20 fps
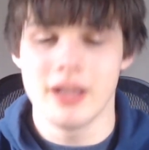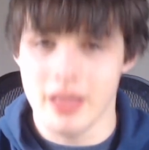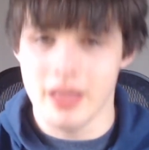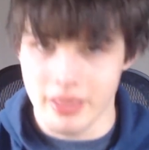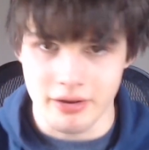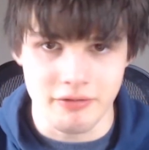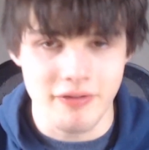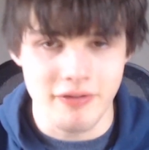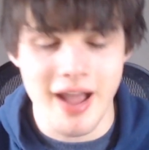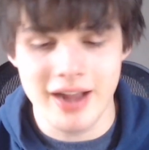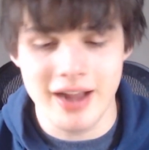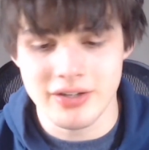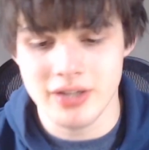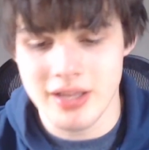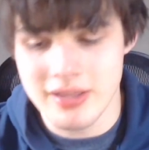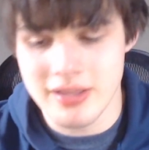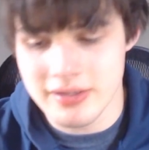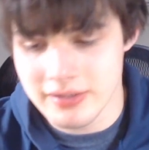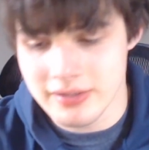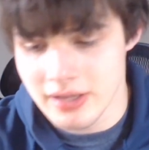and
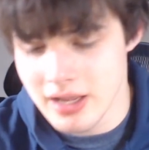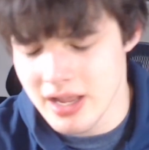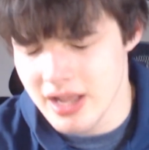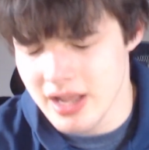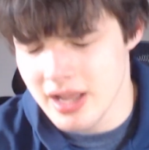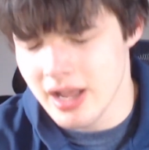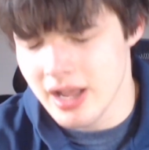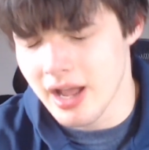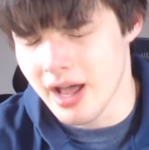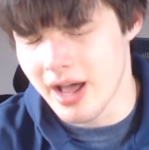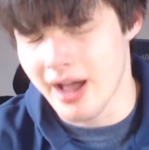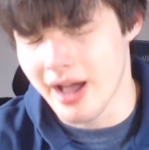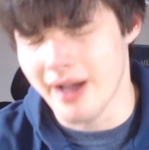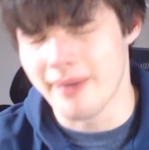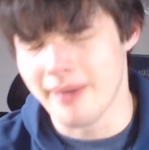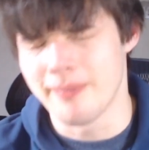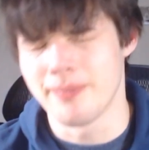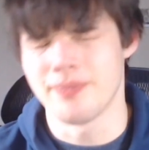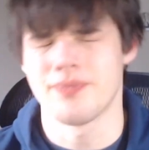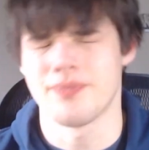factions,
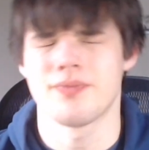and